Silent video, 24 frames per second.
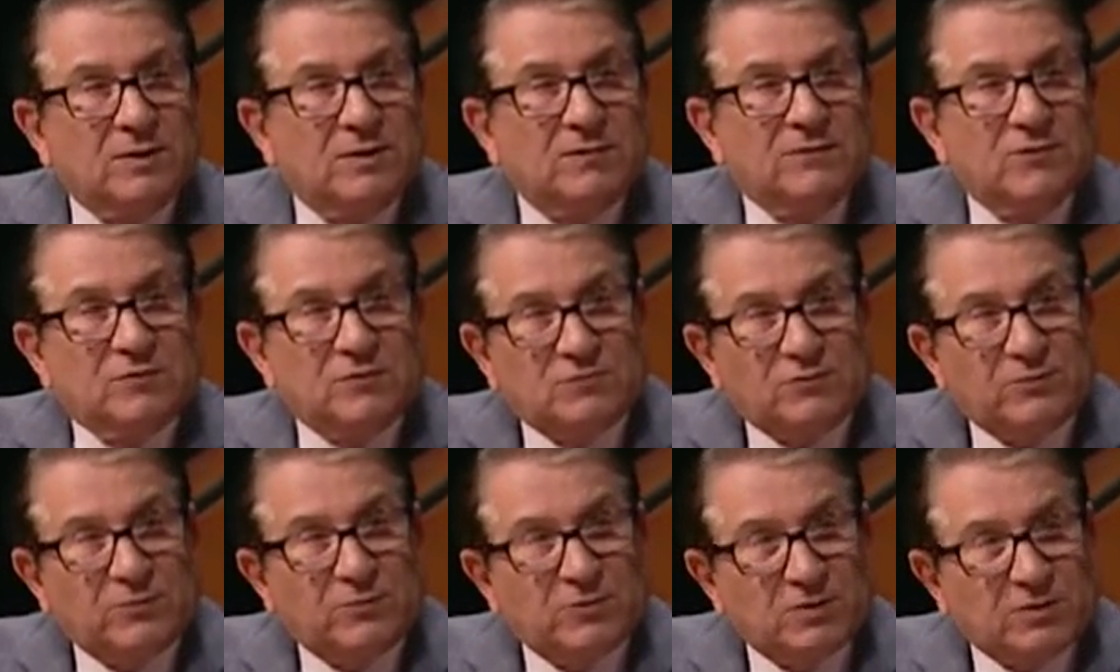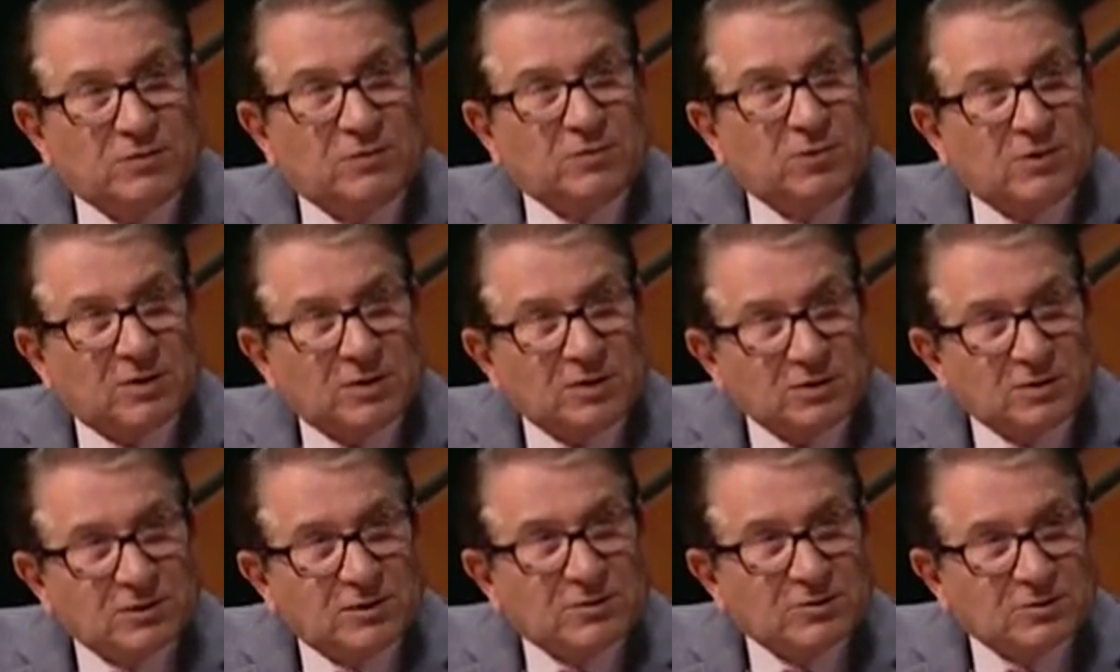First of all, I want to talk
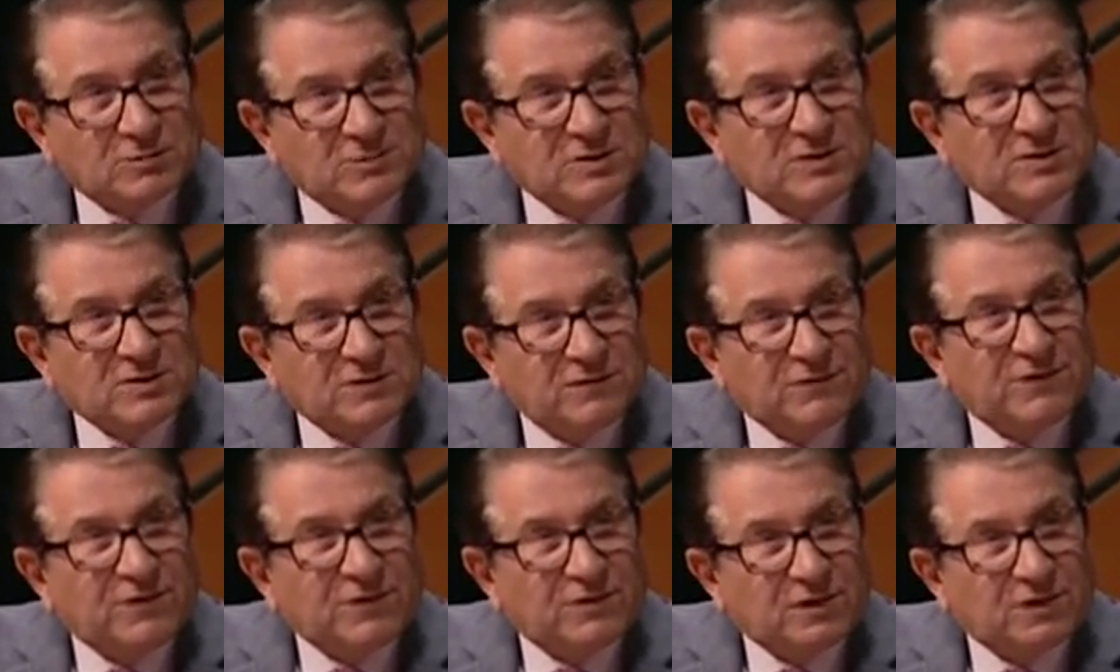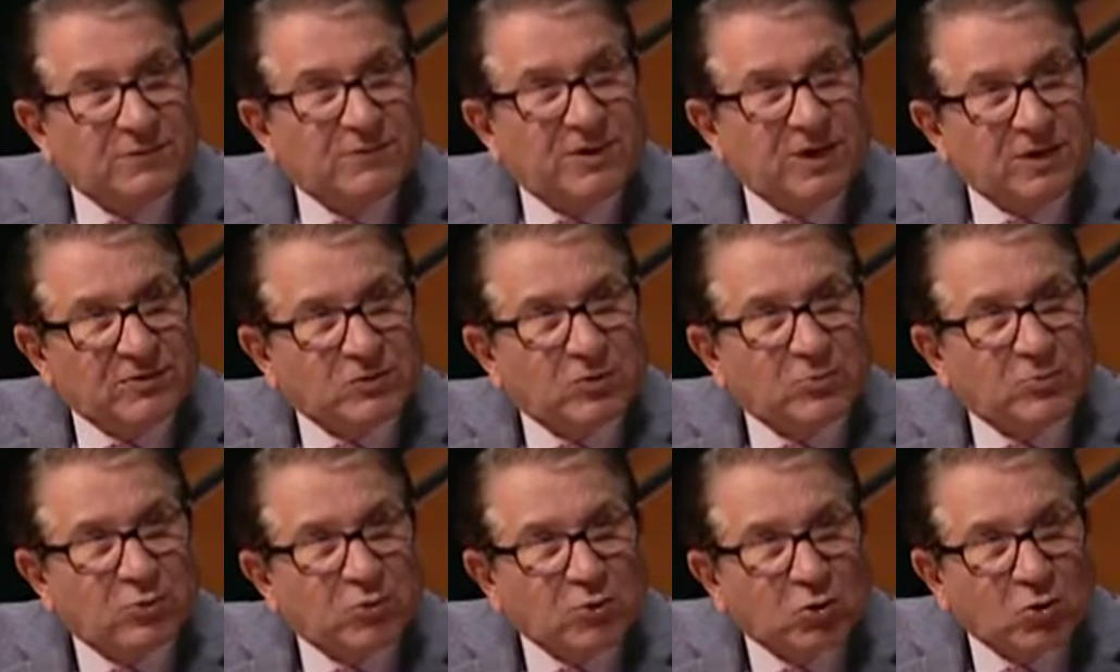a little specifically about
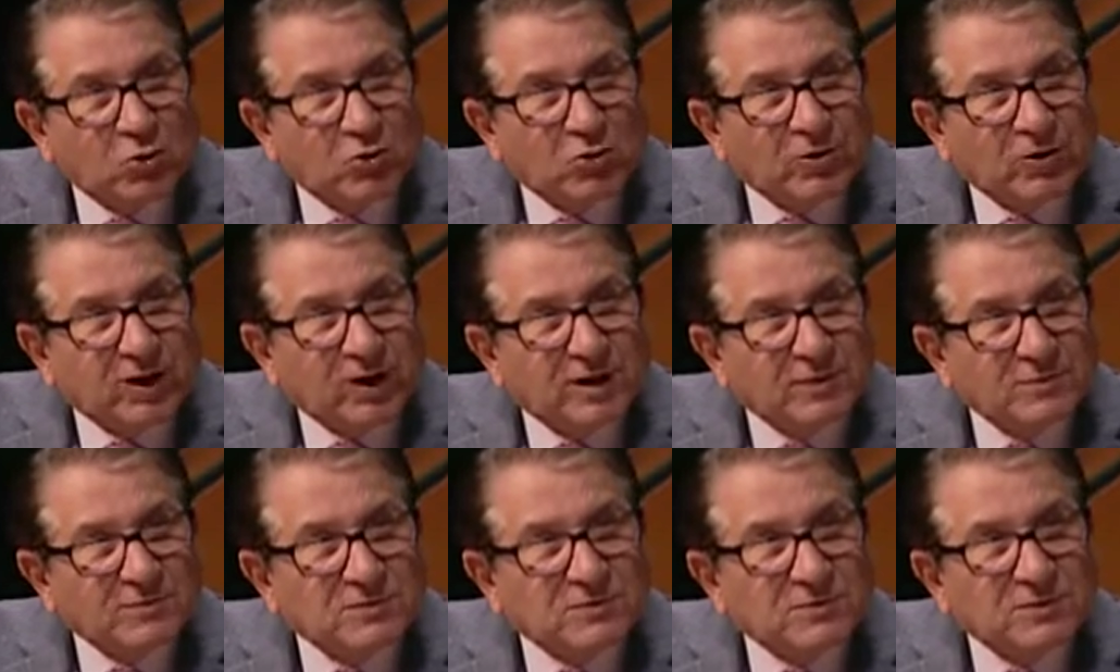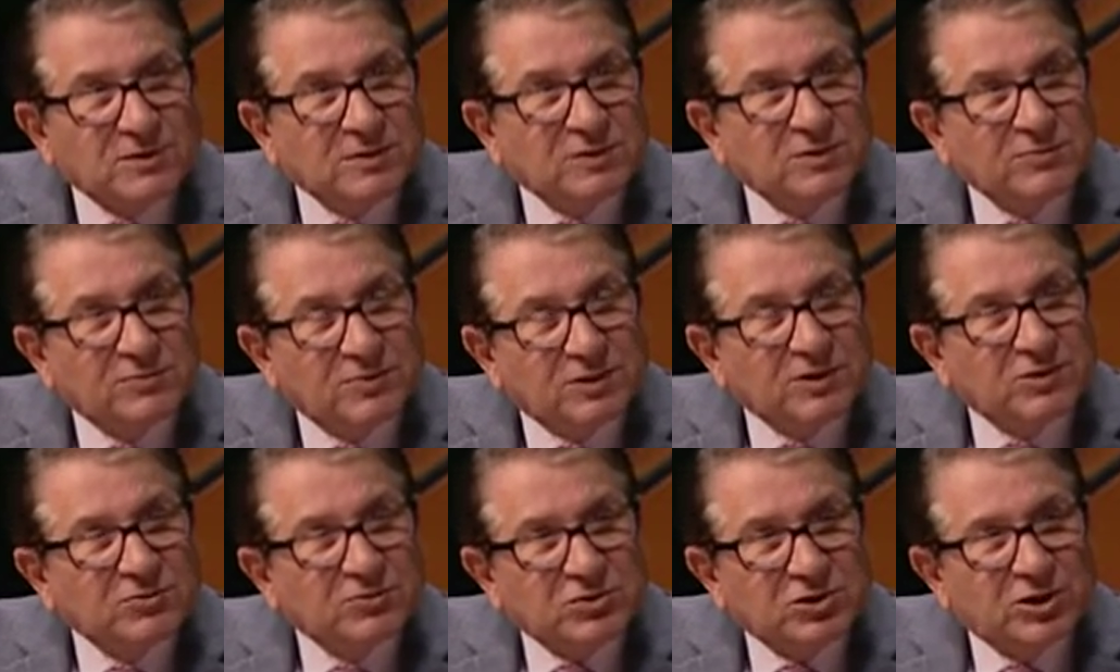the programs,
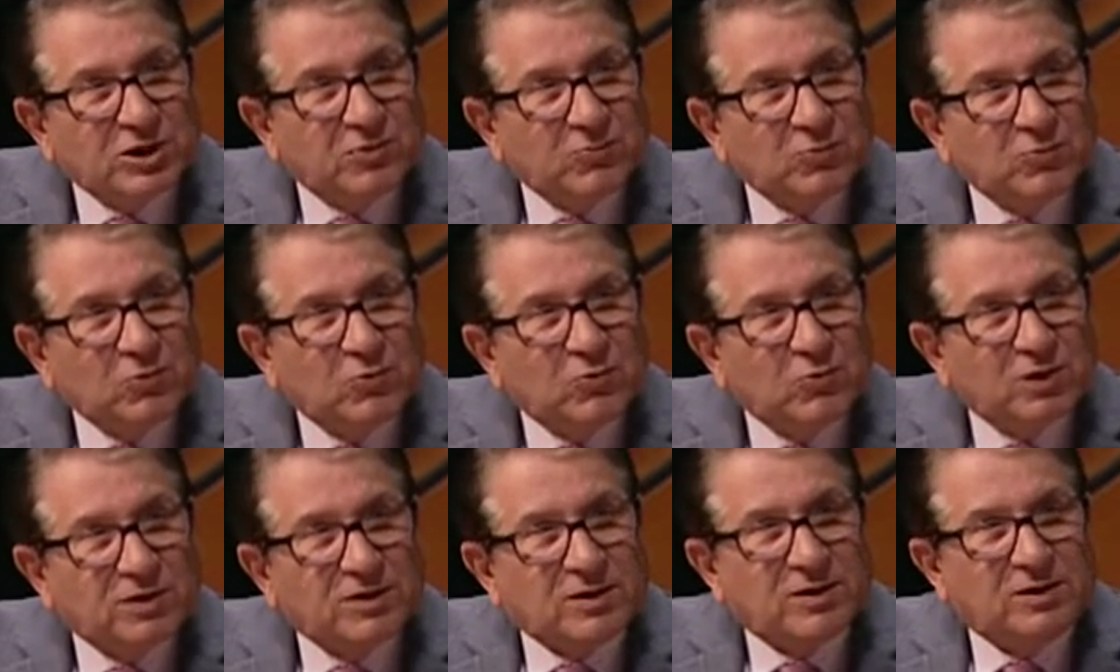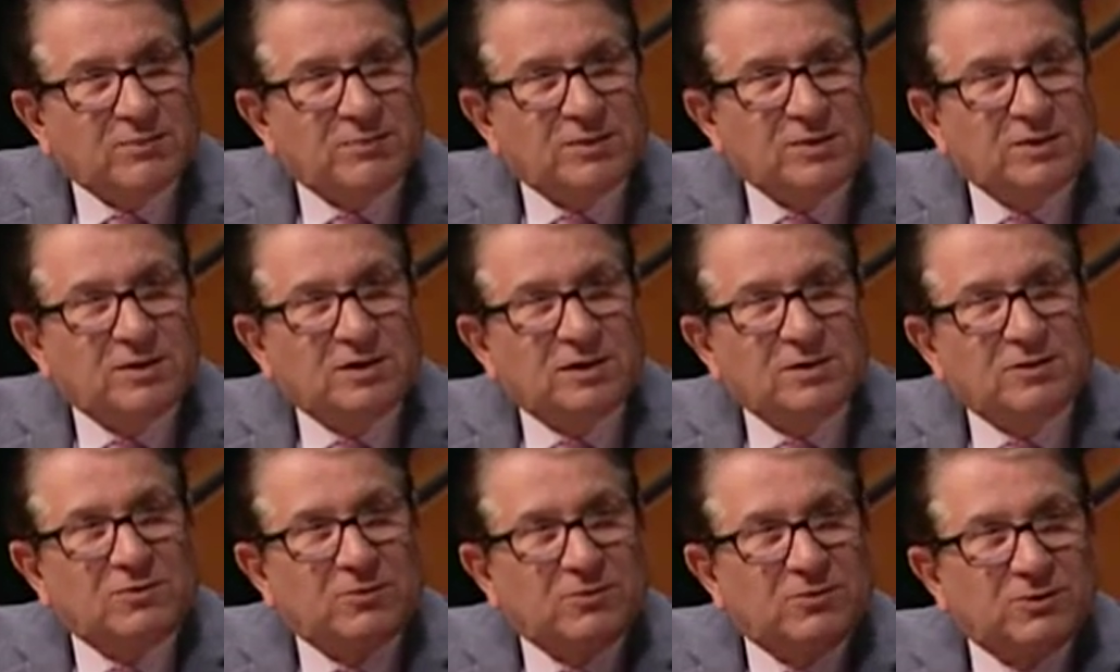but in general, what can be
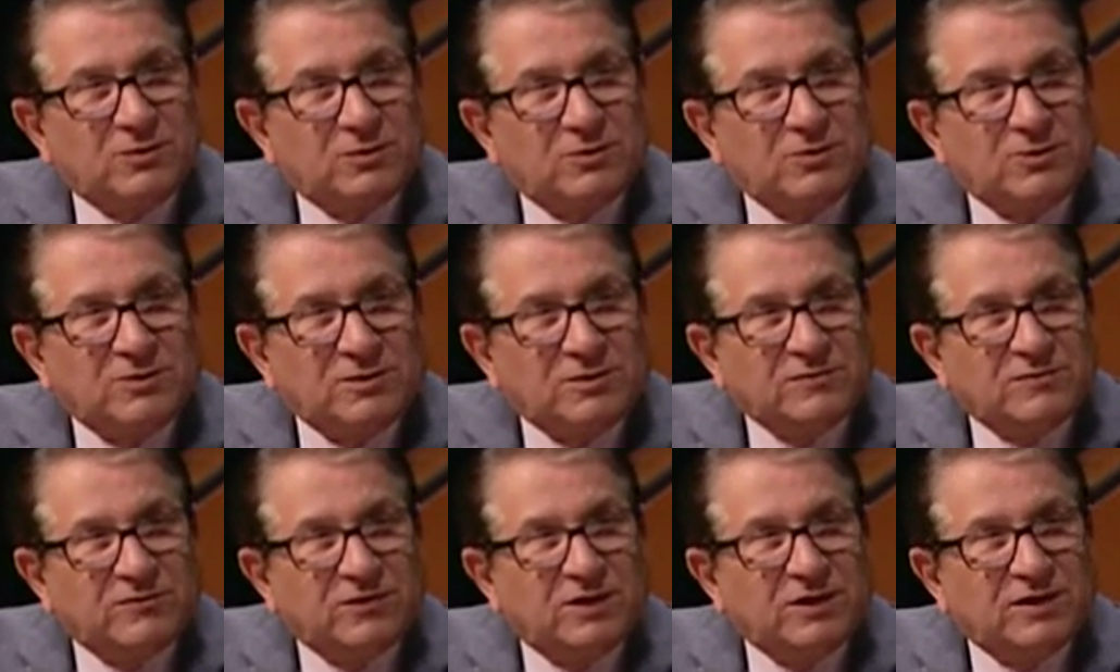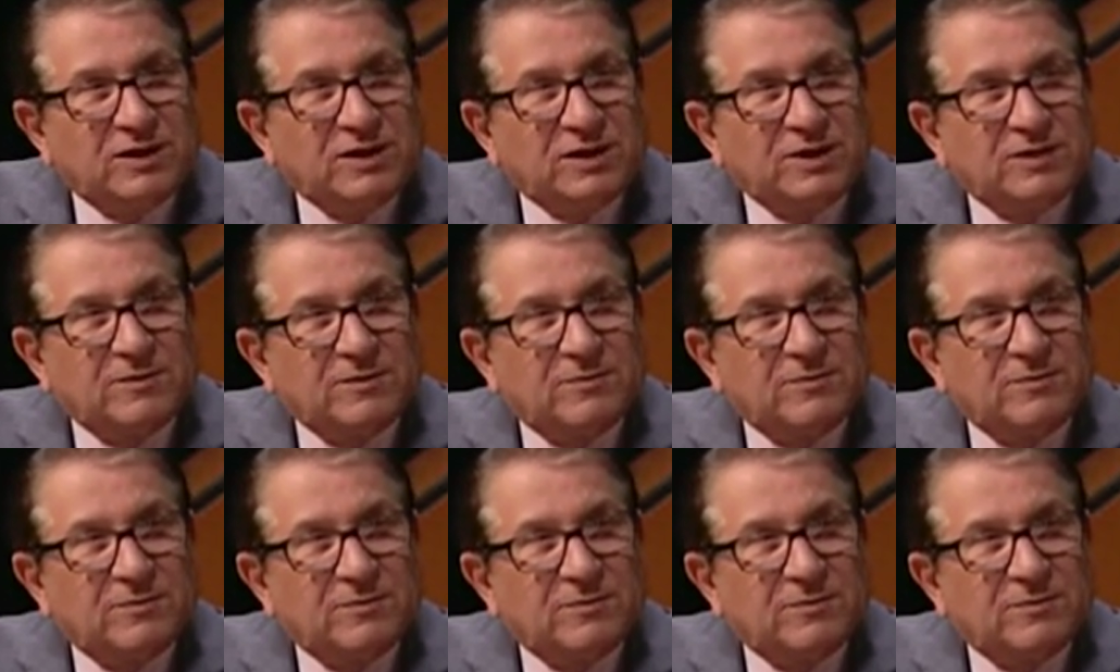done to increase funding?